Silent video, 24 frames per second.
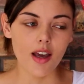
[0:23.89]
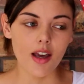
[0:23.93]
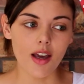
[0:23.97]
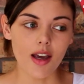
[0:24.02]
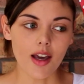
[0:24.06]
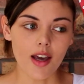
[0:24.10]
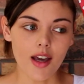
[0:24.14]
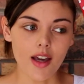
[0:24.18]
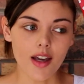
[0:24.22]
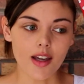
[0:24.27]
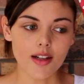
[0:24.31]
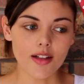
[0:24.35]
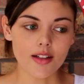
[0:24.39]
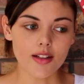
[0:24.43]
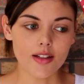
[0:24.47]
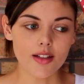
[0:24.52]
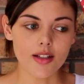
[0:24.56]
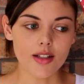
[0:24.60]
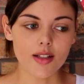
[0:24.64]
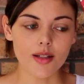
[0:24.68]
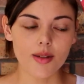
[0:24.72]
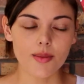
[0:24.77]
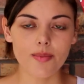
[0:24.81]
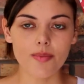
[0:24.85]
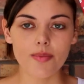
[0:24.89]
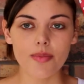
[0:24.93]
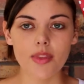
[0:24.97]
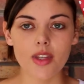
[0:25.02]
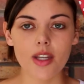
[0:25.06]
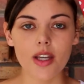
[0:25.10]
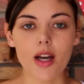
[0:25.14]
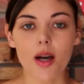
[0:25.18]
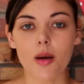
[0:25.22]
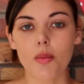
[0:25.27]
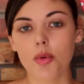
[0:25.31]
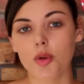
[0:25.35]
and
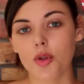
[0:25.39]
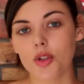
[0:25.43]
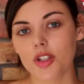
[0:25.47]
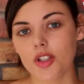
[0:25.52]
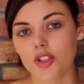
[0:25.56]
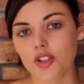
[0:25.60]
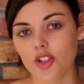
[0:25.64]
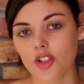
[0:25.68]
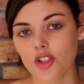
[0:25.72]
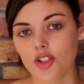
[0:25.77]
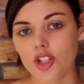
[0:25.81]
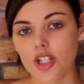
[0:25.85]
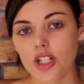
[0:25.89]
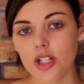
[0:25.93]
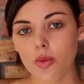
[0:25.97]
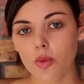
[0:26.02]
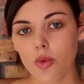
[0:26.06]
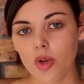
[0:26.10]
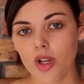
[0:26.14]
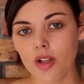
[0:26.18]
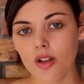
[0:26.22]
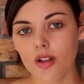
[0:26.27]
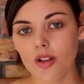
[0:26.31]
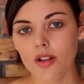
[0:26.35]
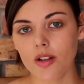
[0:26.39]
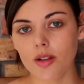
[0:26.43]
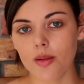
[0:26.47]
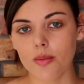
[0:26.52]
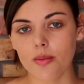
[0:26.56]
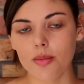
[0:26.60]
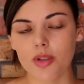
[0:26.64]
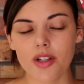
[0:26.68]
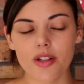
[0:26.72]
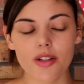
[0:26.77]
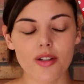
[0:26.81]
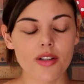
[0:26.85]
I bought a chinchilla wheel
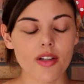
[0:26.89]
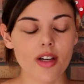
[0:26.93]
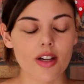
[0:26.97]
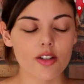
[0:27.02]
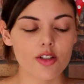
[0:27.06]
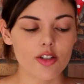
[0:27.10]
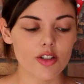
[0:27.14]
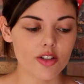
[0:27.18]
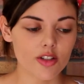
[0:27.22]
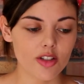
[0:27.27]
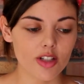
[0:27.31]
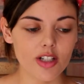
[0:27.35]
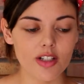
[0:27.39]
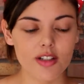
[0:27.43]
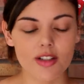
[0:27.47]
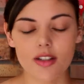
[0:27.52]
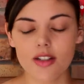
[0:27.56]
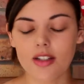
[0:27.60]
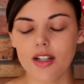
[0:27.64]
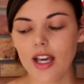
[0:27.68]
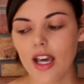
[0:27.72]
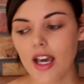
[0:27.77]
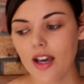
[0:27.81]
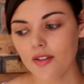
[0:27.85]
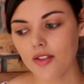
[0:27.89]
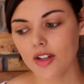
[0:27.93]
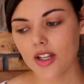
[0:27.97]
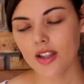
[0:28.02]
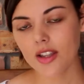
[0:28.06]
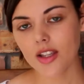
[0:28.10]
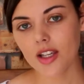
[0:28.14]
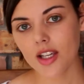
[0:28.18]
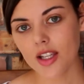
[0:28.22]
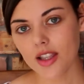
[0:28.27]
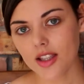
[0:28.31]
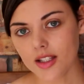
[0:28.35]
because our chinchillas didn't have
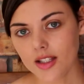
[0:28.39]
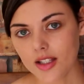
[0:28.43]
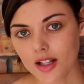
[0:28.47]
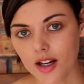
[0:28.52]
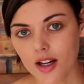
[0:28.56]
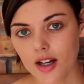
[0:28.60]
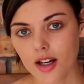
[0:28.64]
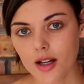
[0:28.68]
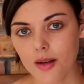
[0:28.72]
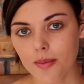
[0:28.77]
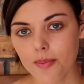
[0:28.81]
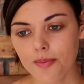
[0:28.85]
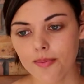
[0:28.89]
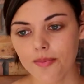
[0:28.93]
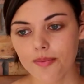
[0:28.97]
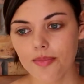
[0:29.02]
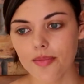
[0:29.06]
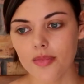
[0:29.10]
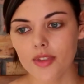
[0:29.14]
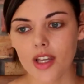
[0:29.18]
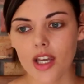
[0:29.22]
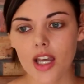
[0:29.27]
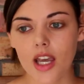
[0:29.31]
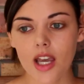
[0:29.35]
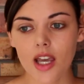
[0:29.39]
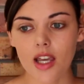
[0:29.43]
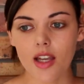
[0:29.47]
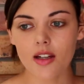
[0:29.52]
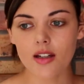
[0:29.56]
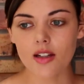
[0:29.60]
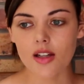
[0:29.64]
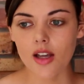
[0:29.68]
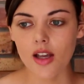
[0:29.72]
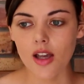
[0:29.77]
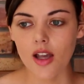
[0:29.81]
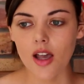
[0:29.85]
anything at the time, and
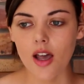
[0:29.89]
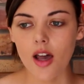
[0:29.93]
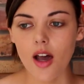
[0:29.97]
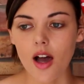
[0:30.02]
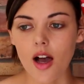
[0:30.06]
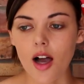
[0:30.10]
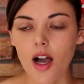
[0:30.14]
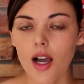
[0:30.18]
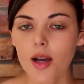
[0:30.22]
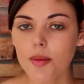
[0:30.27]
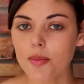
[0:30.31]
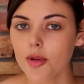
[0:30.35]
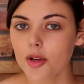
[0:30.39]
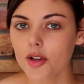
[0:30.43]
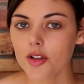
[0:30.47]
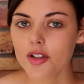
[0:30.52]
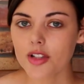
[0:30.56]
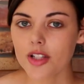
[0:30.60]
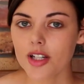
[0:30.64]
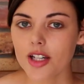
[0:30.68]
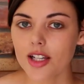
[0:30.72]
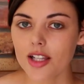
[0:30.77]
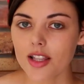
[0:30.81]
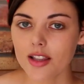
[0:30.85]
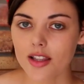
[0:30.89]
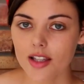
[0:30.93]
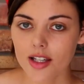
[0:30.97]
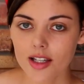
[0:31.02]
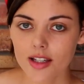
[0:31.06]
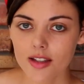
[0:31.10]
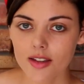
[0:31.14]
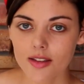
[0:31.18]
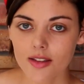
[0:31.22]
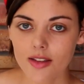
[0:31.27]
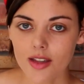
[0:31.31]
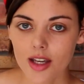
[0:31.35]
I personally
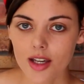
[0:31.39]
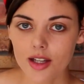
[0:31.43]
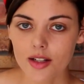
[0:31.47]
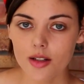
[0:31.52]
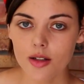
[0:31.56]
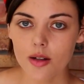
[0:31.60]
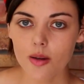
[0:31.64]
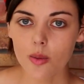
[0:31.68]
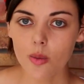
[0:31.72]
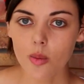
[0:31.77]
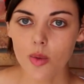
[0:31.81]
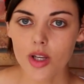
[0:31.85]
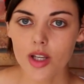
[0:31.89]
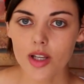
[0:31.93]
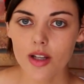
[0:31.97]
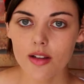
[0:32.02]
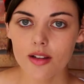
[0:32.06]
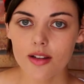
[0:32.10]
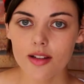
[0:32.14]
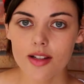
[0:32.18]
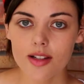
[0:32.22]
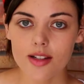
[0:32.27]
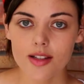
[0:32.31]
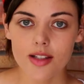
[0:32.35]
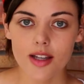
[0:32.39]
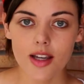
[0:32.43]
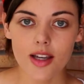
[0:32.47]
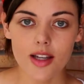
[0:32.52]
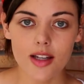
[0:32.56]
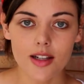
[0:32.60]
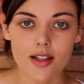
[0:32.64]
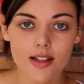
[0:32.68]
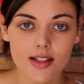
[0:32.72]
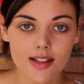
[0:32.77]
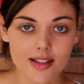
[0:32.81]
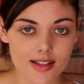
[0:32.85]
think that a wheel is
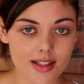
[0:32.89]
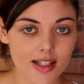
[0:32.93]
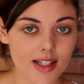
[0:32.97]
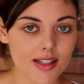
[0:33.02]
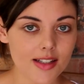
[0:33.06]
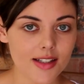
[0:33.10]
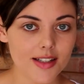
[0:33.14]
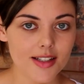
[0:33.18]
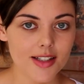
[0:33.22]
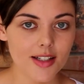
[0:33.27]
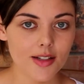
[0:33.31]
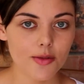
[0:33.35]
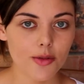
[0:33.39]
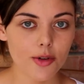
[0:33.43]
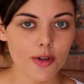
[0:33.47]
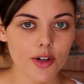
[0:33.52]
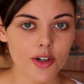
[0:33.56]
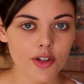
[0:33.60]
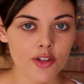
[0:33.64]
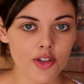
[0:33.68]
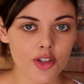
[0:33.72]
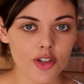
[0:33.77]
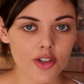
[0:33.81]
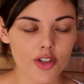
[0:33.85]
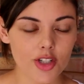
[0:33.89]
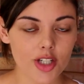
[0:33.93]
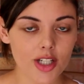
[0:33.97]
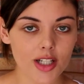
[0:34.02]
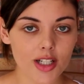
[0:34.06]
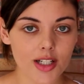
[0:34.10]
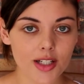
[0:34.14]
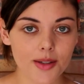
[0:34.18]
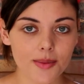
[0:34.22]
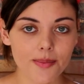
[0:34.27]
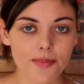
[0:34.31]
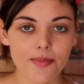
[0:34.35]
a necessity for a
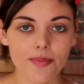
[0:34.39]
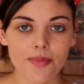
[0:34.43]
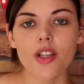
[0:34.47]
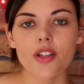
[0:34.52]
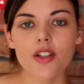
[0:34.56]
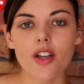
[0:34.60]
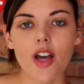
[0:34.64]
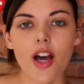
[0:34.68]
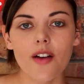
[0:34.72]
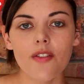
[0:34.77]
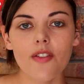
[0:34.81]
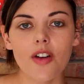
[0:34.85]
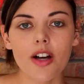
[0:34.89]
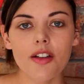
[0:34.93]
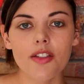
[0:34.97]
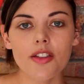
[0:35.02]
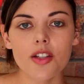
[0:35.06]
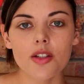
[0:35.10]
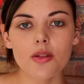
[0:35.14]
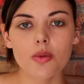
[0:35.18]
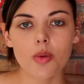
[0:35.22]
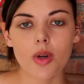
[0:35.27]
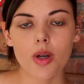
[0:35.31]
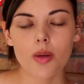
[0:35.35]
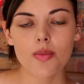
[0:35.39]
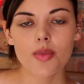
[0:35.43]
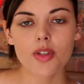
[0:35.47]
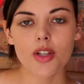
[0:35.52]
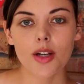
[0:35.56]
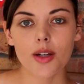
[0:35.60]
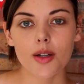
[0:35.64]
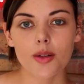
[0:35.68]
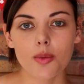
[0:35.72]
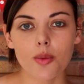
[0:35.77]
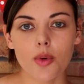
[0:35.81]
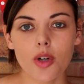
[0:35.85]
chinchilla. So I found this
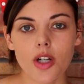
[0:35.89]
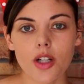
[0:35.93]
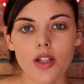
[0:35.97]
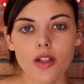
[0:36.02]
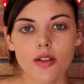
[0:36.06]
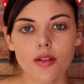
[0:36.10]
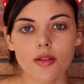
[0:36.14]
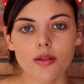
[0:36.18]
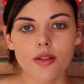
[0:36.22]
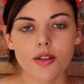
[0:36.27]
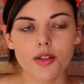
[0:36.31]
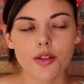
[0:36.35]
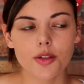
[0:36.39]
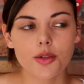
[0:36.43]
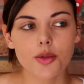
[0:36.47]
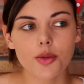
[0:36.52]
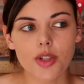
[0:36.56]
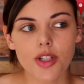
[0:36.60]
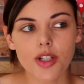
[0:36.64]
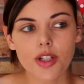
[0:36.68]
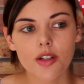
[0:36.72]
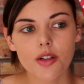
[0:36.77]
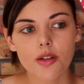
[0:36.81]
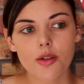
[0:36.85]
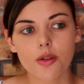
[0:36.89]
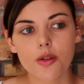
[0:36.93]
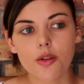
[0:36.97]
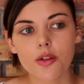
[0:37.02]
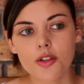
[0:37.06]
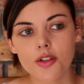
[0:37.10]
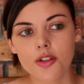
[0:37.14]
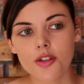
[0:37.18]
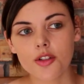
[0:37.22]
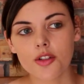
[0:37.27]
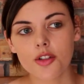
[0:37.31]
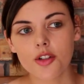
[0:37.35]
website while doing a
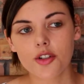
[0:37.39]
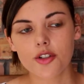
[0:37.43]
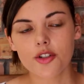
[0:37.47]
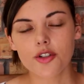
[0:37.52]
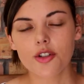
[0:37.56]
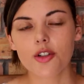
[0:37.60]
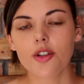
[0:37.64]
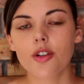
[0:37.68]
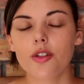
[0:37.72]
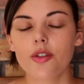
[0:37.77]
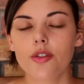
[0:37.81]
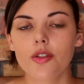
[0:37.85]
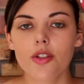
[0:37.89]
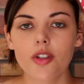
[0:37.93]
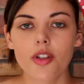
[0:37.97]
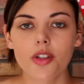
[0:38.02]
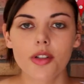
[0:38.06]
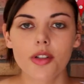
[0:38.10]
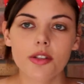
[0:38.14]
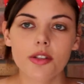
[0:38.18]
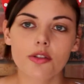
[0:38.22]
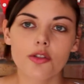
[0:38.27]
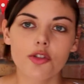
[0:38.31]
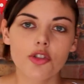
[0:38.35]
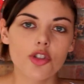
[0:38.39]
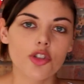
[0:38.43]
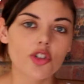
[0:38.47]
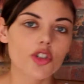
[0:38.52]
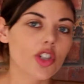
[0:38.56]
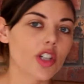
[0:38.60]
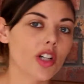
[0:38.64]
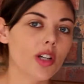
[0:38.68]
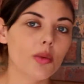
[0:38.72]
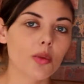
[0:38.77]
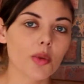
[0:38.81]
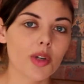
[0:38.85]
Google search of
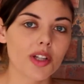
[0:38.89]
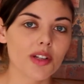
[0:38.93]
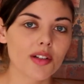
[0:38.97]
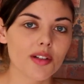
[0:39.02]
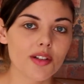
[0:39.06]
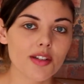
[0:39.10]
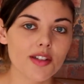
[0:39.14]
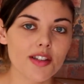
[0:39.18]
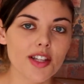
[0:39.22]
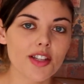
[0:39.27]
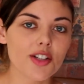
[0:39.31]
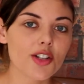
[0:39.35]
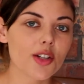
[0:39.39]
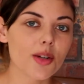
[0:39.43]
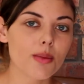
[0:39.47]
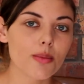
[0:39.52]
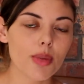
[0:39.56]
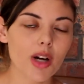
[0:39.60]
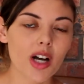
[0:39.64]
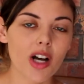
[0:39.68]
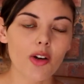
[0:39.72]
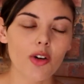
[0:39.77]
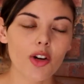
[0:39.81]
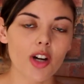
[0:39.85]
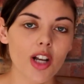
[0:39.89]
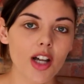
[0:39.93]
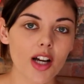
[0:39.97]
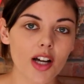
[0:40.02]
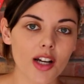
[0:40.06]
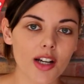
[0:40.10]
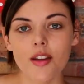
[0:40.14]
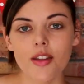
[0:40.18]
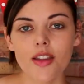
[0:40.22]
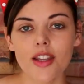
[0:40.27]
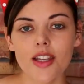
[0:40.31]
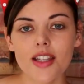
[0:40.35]
chinchilla wheels that you can buy
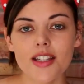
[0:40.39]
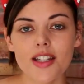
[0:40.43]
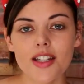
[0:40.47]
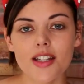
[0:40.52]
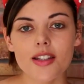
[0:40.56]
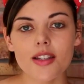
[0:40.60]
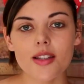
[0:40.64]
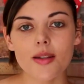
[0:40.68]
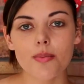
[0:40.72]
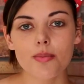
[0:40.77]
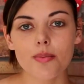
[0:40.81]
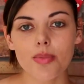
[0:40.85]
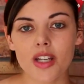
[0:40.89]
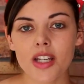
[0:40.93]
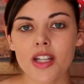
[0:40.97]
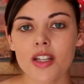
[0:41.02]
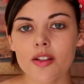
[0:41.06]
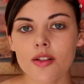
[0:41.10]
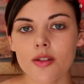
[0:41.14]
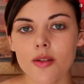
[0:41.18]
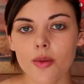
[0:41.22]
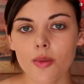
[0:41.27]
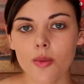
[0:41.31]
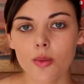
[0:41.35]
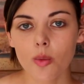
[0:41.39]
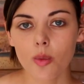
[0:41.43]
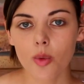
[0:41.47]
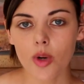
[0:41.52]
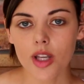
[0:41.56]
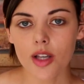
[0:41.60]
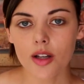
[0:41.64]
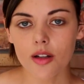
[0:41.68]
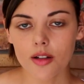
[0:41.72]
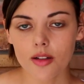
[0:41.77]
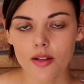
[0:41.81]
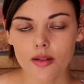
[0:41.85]
online. This is the biggest
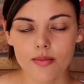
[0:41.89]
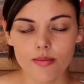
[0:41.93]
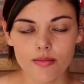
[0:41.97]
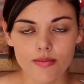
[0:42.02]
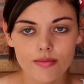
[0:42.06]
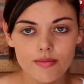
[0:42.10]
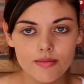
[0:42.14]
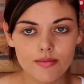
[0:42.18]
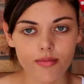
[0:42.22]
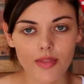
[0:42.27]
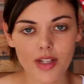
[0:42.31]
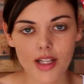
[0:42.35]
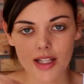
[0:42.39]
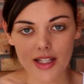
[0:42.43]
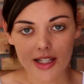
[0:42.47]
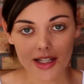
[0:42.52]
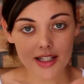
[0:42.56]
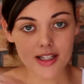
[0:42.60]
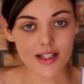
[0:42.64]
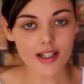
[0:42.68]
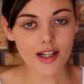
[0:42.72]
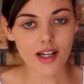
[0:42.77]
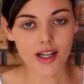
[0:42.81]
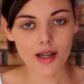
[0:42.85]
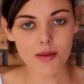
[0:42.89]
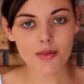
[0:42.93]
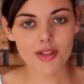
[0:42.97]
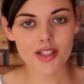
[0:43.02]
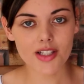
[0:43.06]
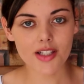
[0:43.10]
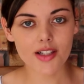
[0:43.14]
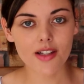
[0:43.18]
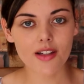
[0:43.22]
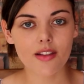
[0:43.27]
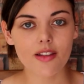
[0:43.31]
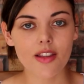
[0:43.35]
wheel, like in
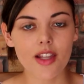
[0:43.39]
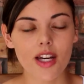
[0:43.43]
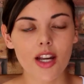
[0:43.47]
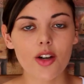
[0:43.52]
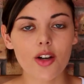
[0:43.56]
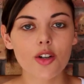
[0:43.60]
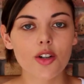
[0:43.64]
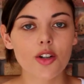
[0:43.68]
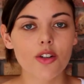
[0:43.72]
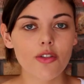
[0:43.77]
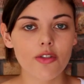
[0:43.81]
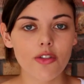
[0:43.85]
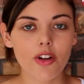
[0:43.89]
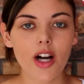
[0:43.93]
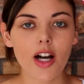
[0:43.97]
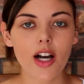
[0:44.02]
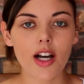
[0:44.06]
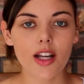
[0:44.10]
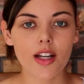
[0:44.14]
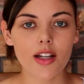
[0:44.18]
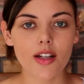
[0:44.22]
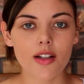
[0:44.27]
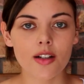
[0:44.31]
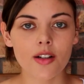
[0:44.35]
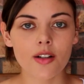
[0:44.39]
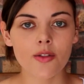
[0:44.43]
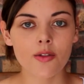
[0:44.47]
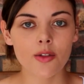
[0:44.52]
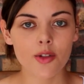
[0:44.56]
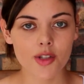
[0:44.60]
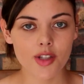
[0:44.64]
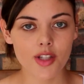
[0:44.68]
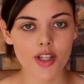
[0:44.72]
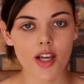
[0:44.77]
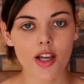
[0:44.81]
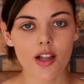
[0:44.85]
diameter, that I could find for
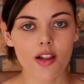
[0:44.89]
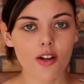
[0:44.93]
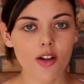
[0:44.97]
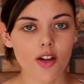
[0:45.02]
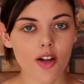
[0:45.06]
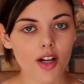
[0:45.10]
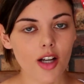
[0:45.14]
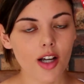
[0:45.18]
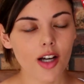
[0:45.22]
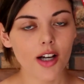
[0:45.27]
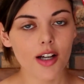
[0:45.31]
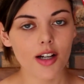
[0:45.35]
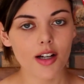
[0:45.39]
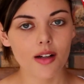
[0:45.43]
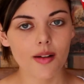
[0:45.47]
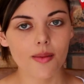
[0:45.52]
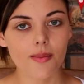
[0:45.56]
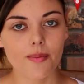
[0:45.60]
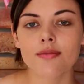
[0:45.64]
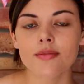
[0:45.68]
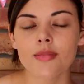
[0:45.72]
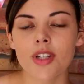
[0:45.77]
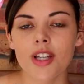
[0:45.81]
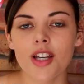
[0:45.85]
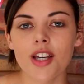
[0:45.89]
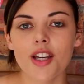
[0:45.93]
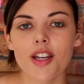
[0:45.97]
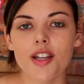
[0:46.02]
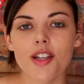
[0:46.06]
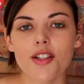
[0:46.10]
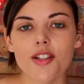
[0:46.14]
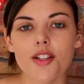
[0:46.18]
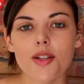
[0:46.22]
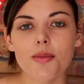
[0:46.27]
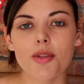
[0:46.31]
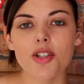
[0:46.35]
sale online.
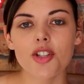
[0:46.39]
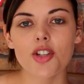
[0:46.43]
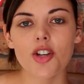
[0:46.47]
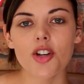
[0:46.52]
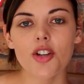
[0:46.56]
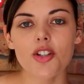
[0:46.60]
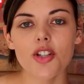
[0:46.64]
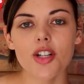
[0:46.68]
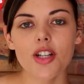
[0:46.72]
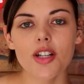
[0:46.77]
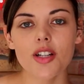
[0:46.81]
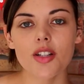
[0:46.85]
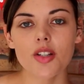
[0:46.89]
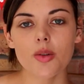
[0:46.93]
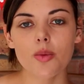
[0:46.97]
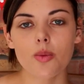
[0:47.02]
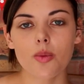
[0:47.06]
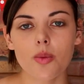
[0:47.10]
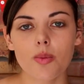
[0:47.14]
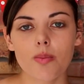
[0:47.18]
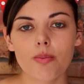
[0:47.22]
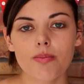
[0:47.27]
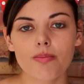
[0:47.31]
So Miscota is a